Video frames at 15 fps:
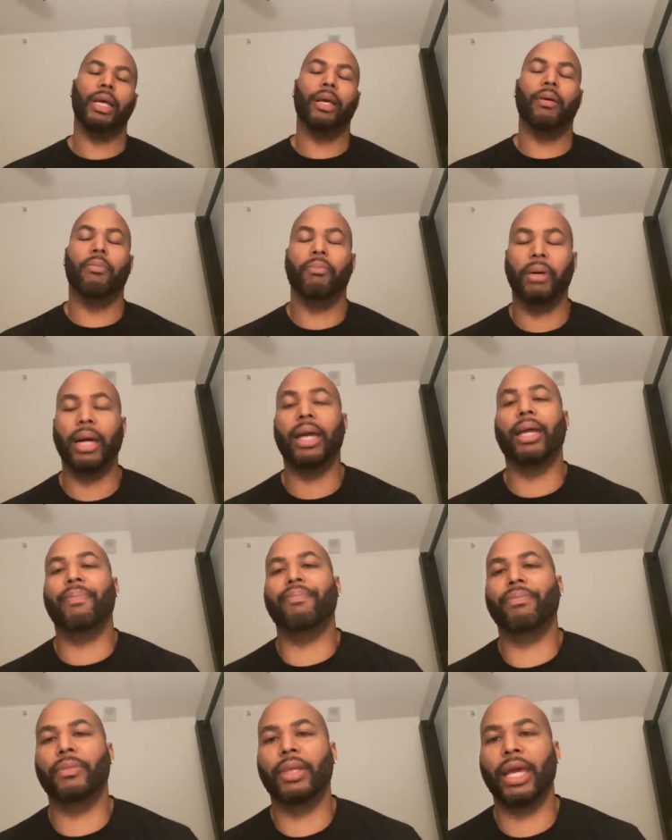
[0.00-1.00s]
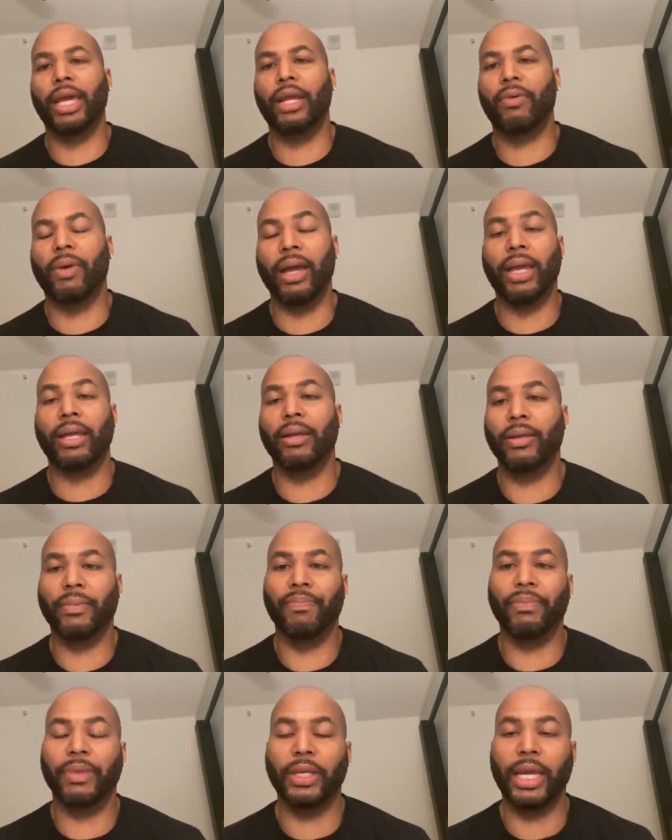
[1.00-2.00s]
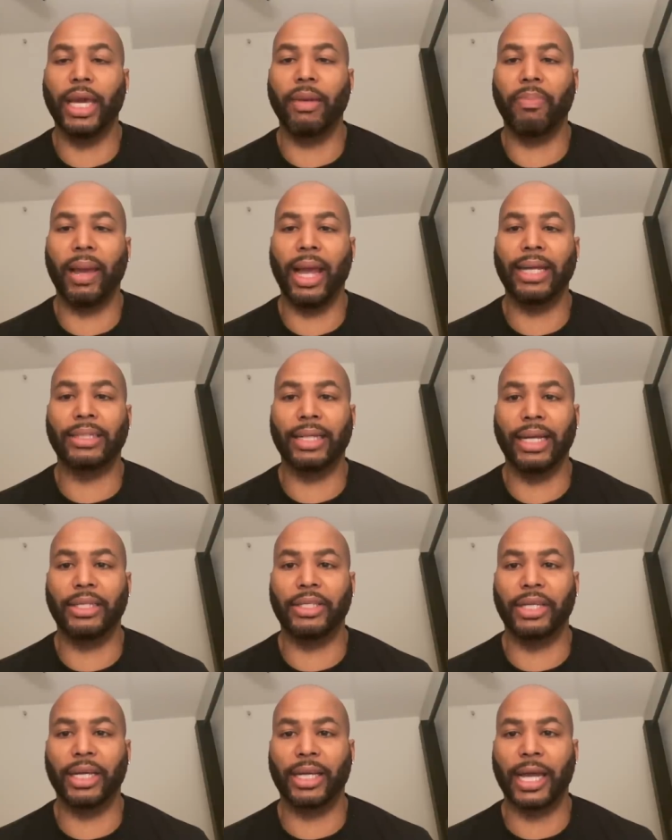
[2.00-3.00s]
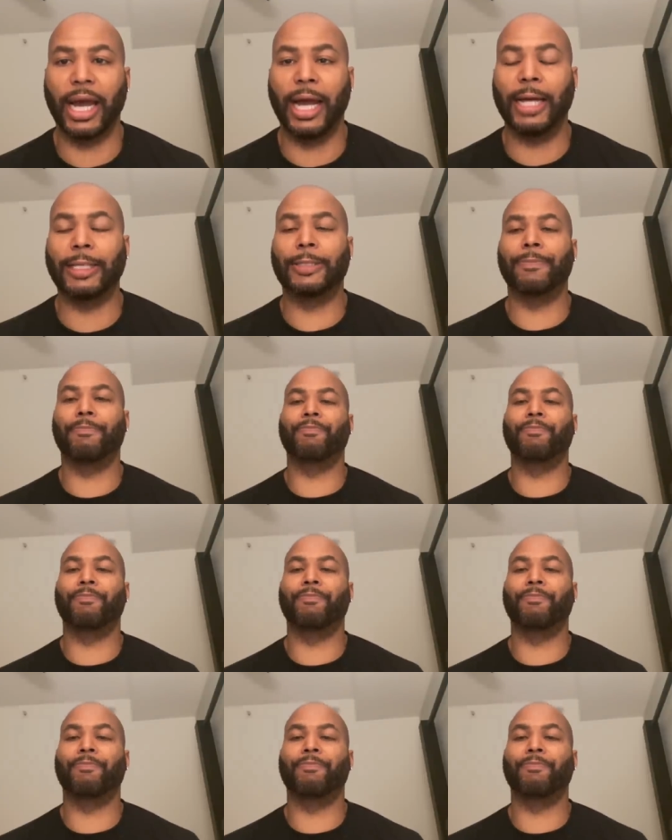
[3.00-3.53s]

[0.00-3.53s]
But anyway, getting past that shit, guys.